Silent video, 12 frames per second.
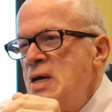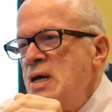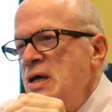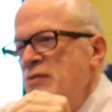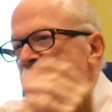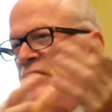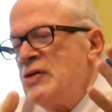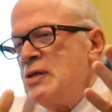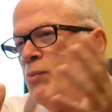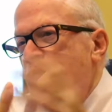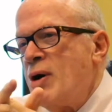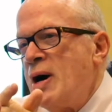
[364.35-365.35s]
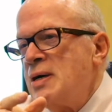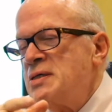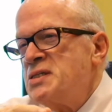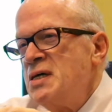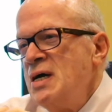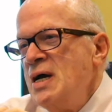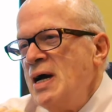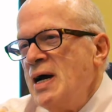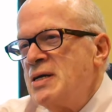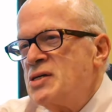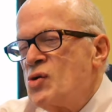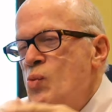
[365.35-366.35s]
If it's in the Bronx
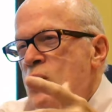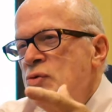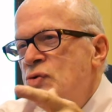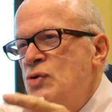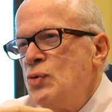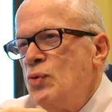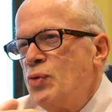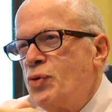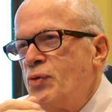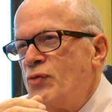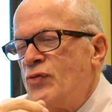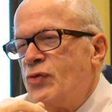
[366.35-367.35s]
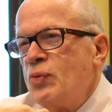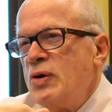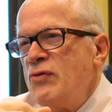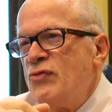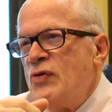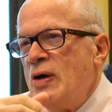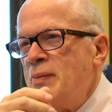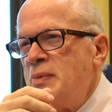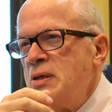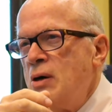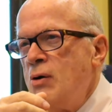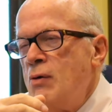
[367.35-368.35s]
and it's a 1, 2, 3
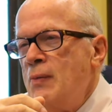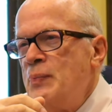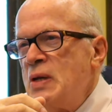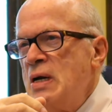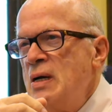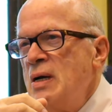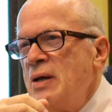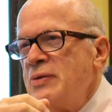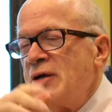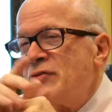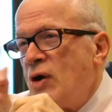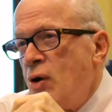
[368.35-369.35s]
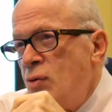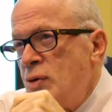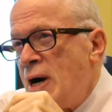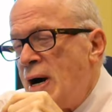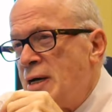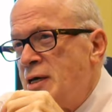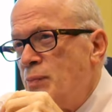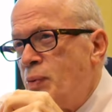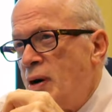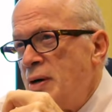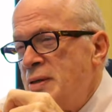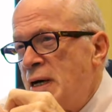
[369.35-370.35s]
family home that's owner
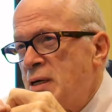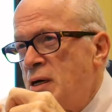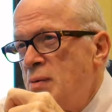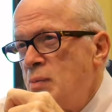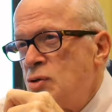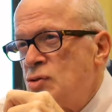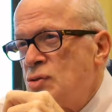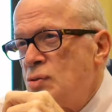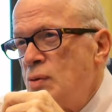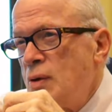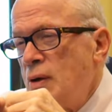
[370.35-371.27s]
occupied, not a commercial